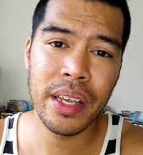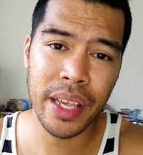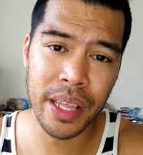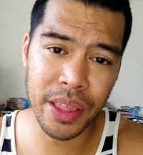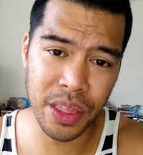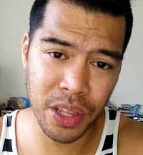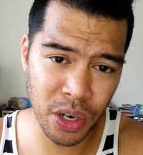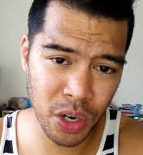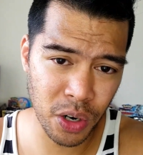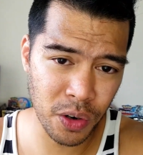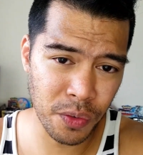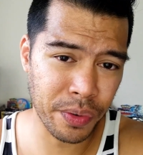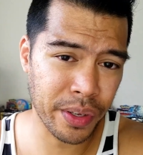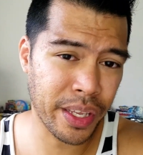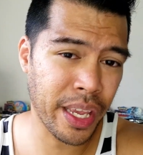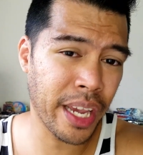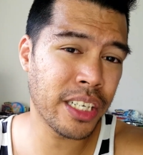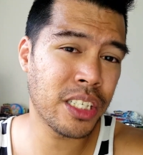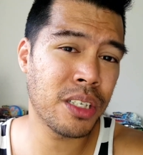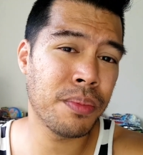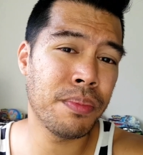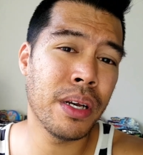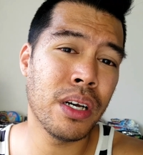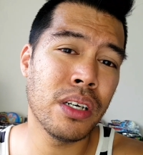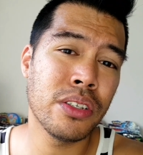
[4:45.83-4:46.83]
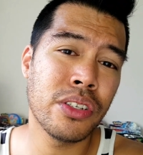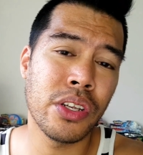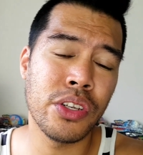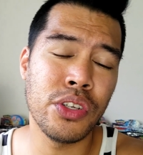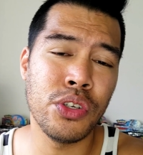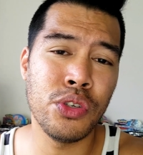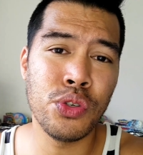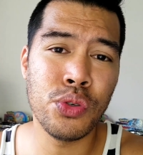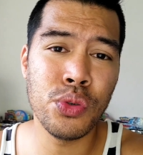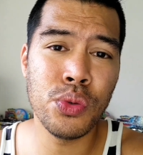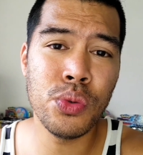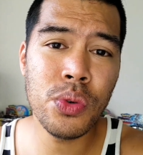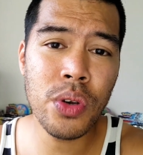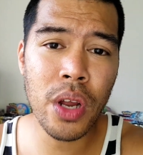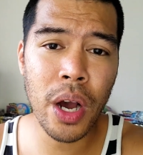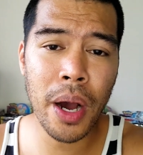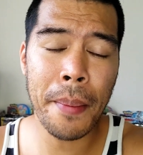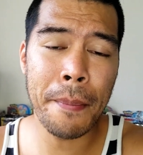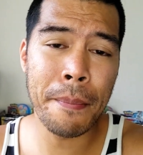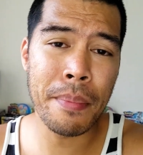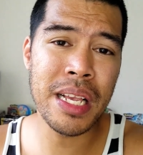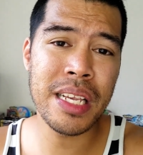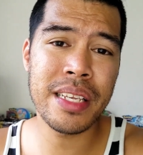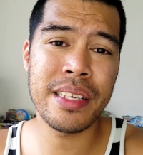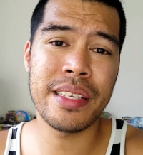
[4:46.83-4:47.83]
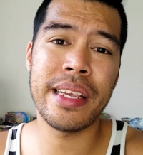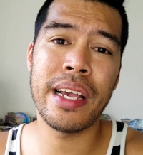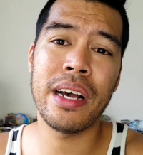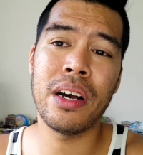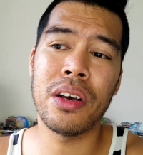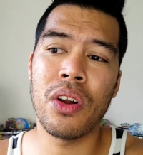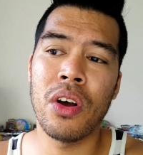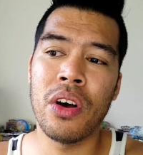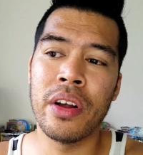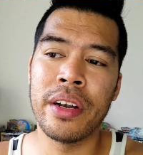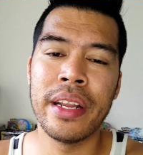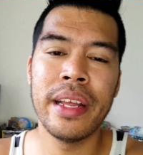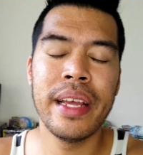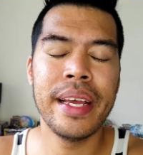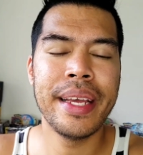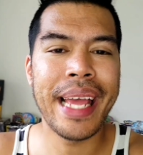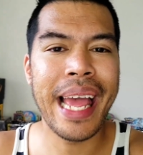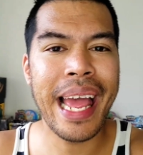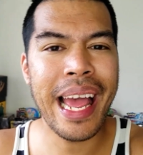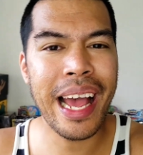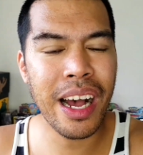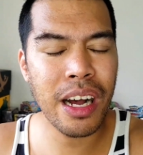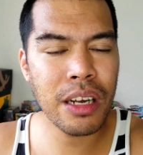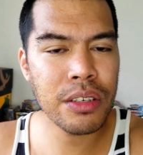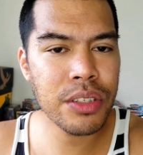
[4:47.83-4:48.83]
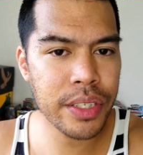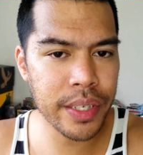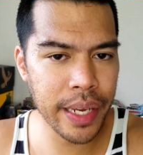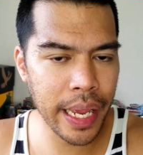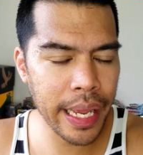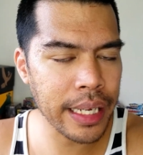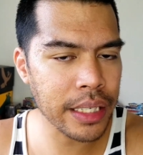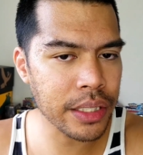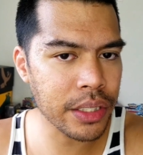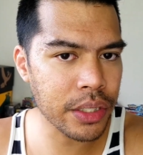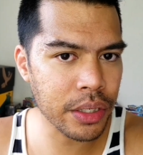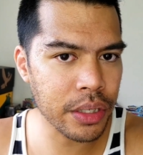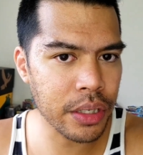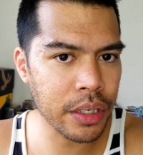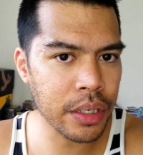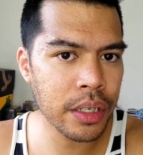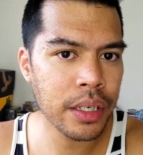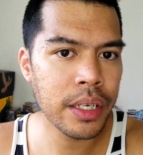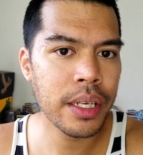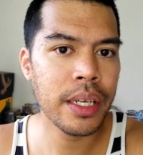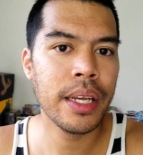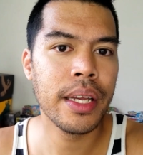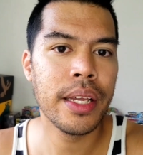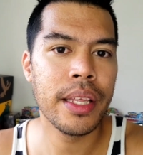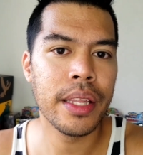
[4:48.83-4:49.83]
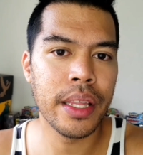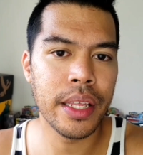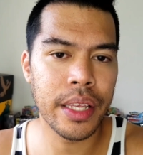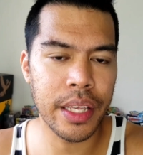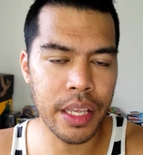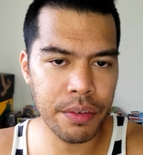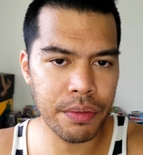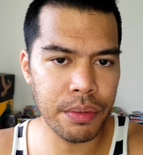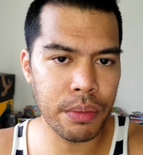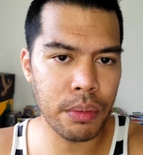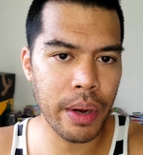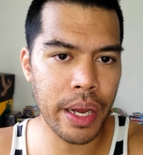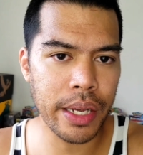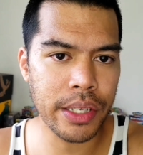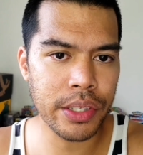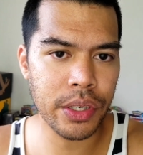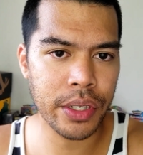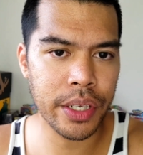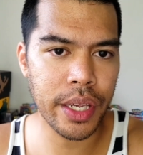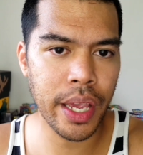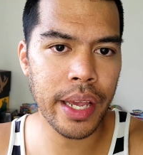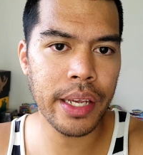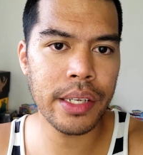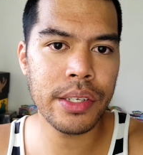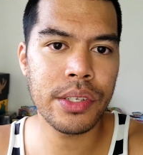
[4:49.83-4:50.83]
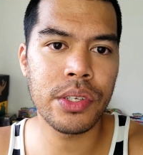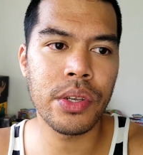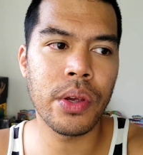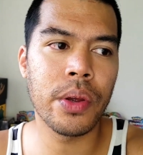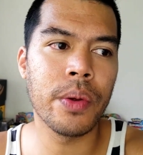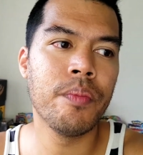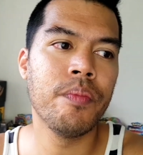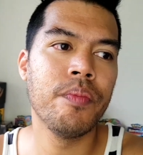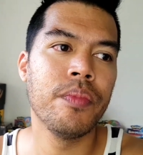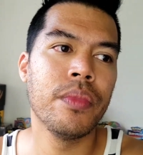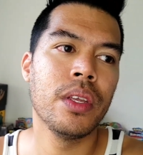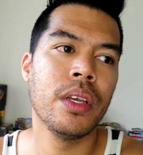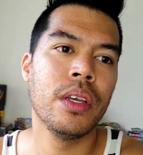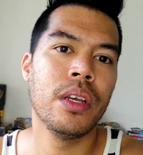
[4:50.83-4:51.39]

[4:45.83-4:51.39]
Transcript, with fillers: hit the notification bell so you do not miss out on how to enter the giveaways, okay? So